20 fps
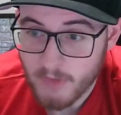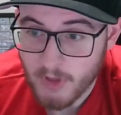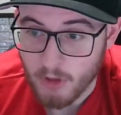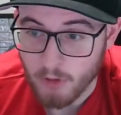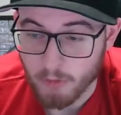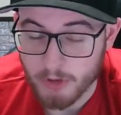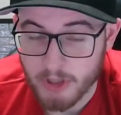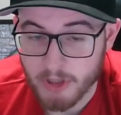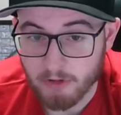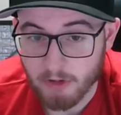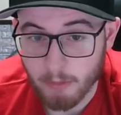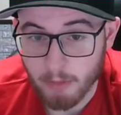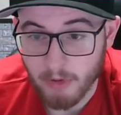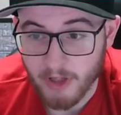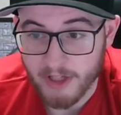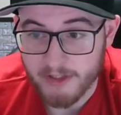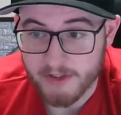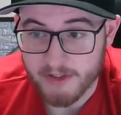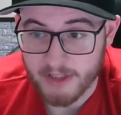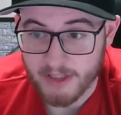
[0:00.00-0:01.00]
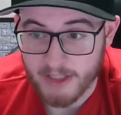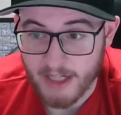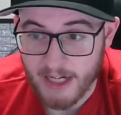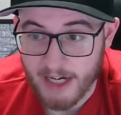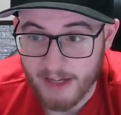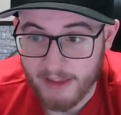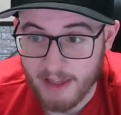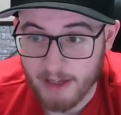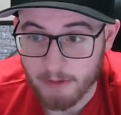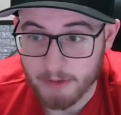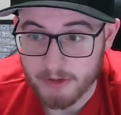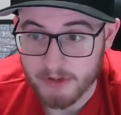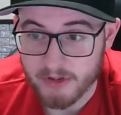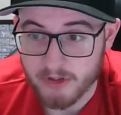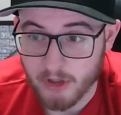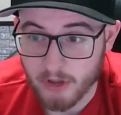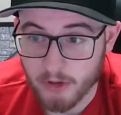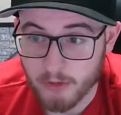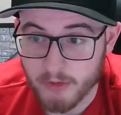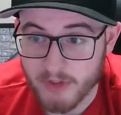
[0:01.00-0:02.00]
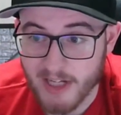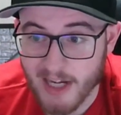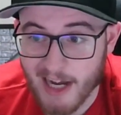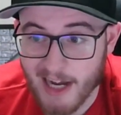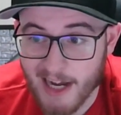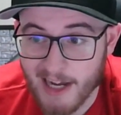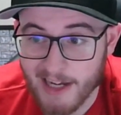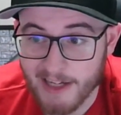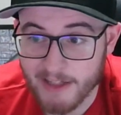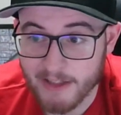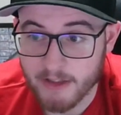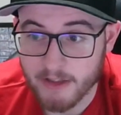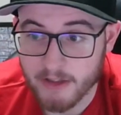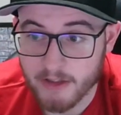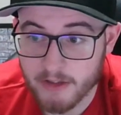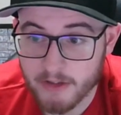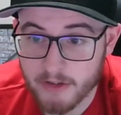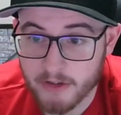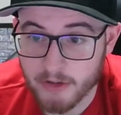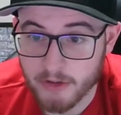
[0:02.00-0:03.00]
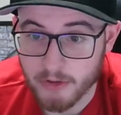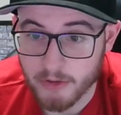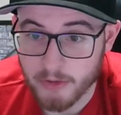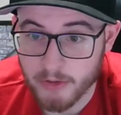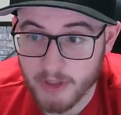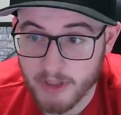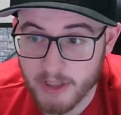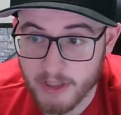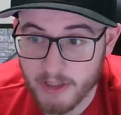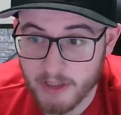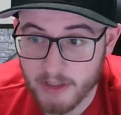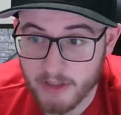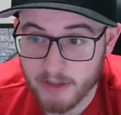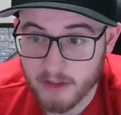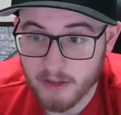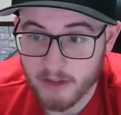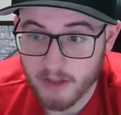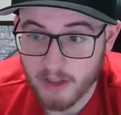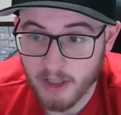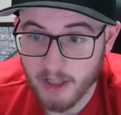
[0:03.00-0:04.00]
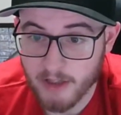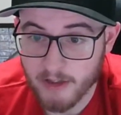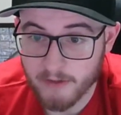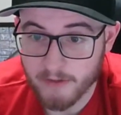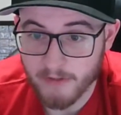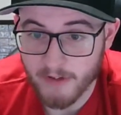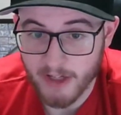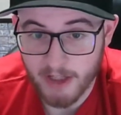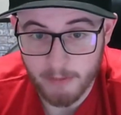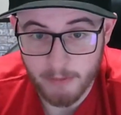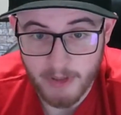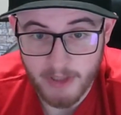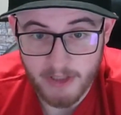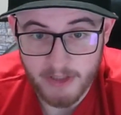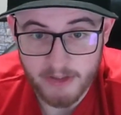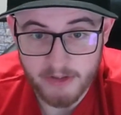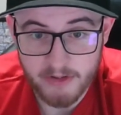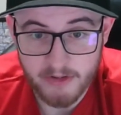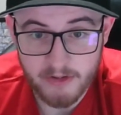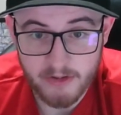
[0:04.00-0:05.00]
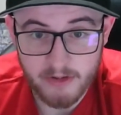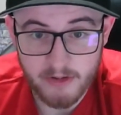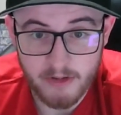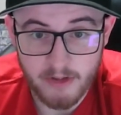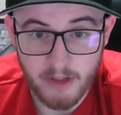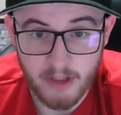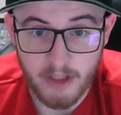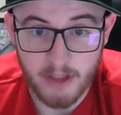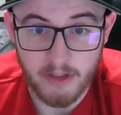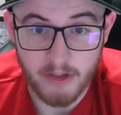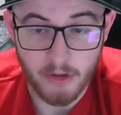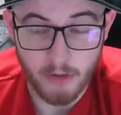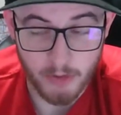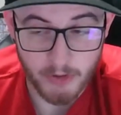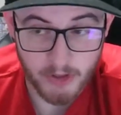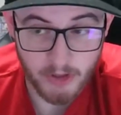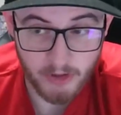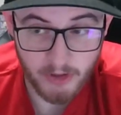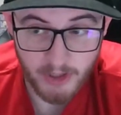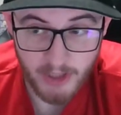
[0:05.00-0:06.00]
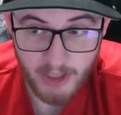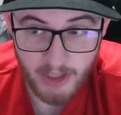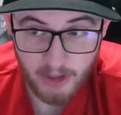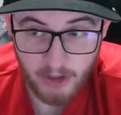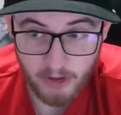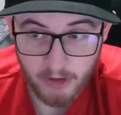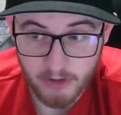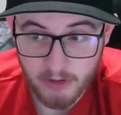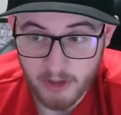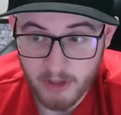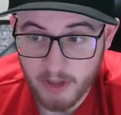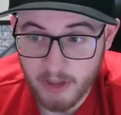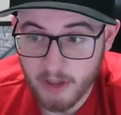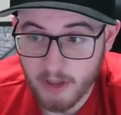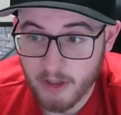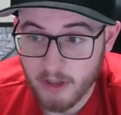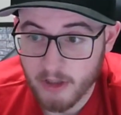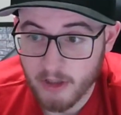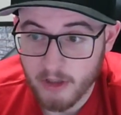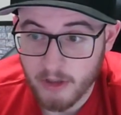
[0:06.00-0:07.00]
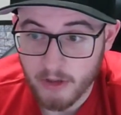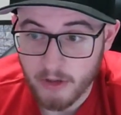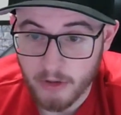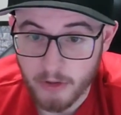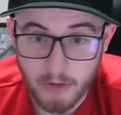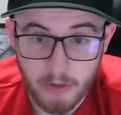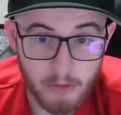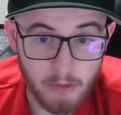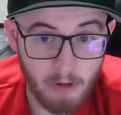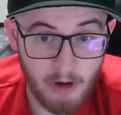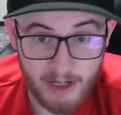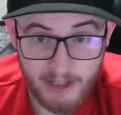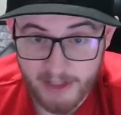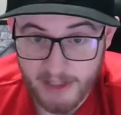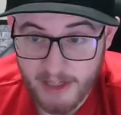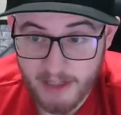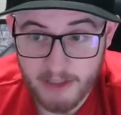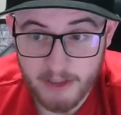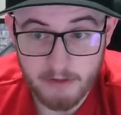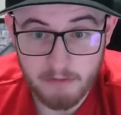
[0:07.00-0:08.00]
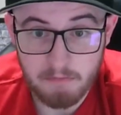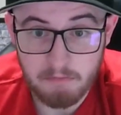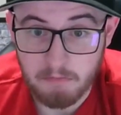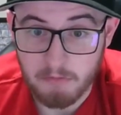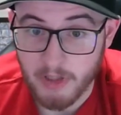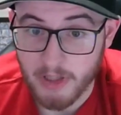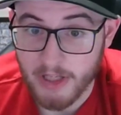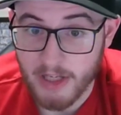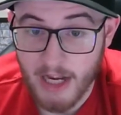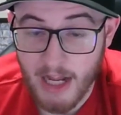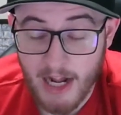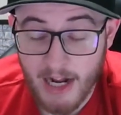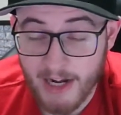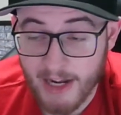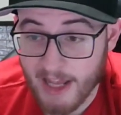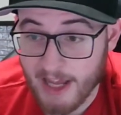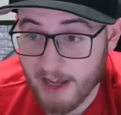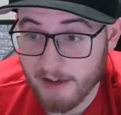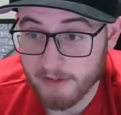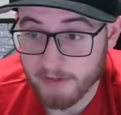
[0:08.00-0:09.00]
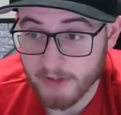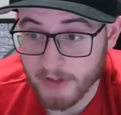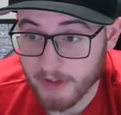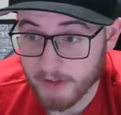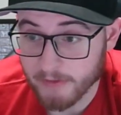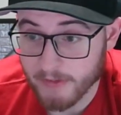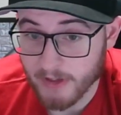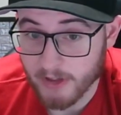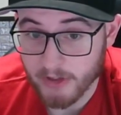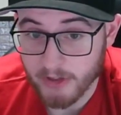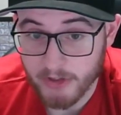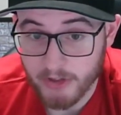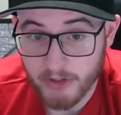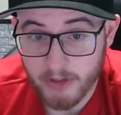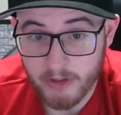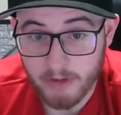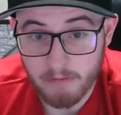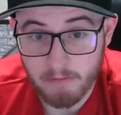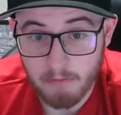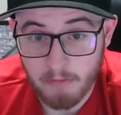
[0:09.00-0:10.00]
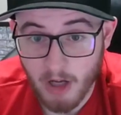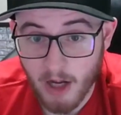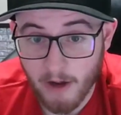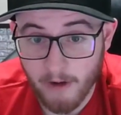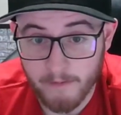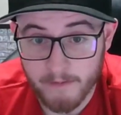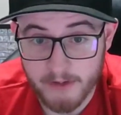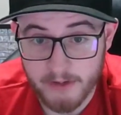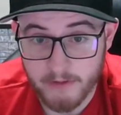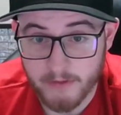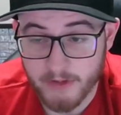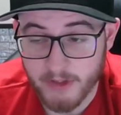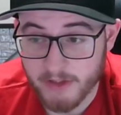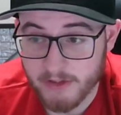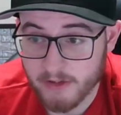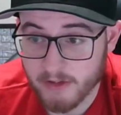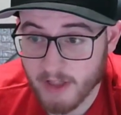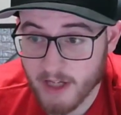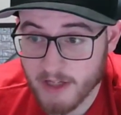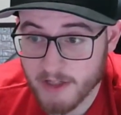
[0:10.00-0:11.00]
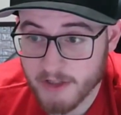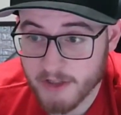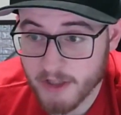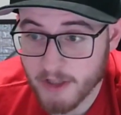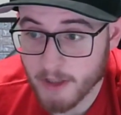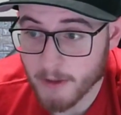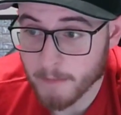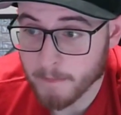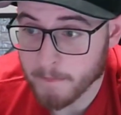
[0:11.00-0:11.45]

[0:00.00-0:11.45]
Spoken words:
When you're replacing a guy that was so tied to the fan base and Yuli Gurriel, who, I get it, did not have a very good offensive season last year,